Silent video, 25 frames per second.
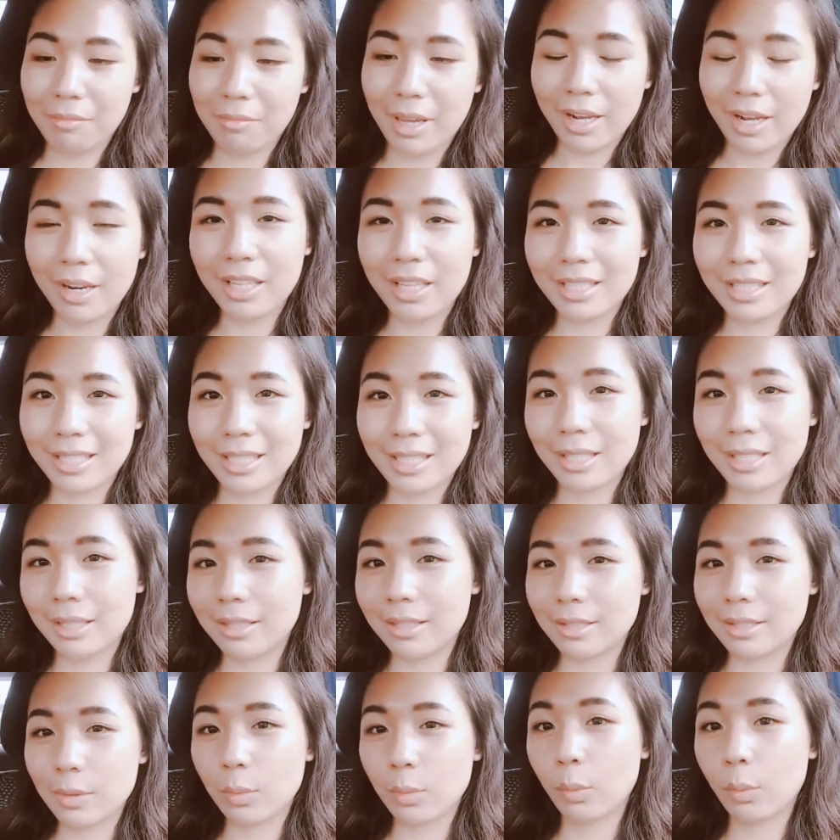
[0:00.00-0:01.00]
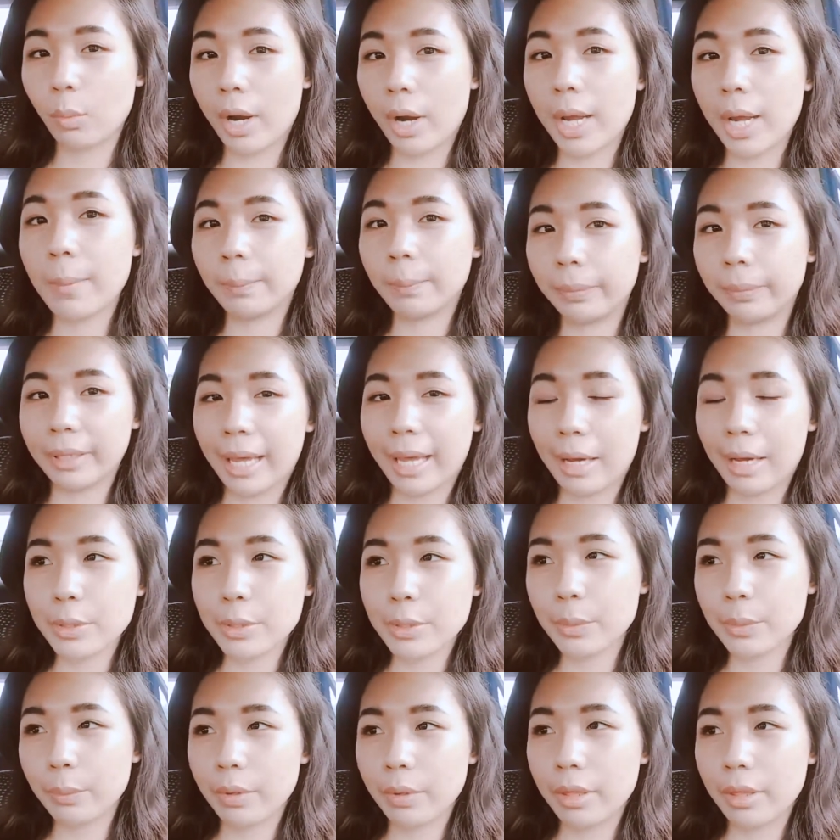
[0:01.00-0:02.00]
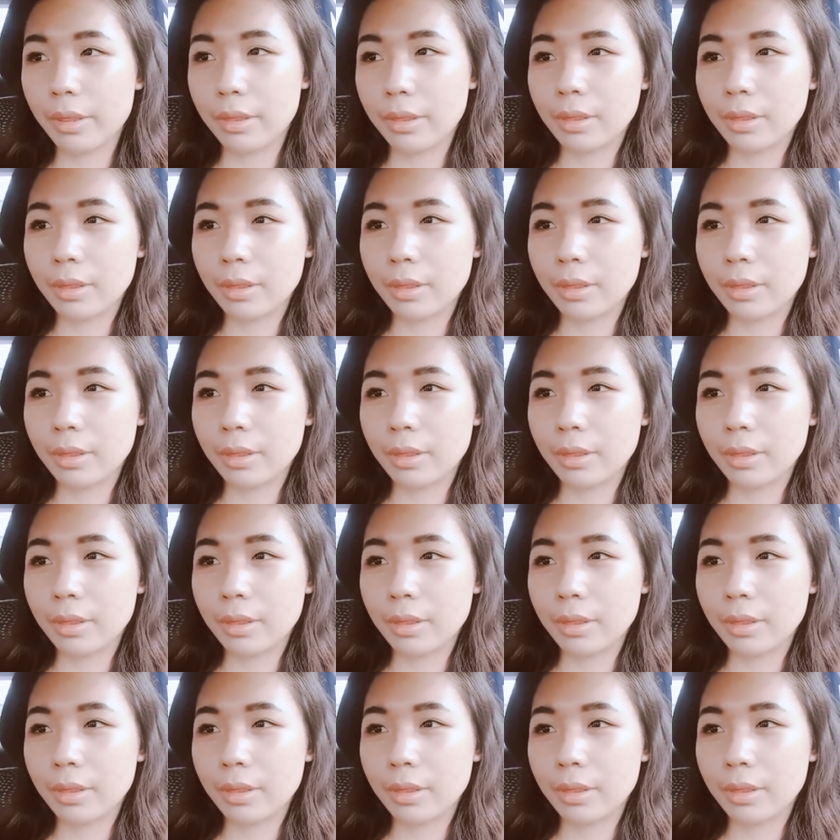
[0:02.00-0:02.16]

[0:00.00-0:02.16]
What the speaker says: and it's this white blouse with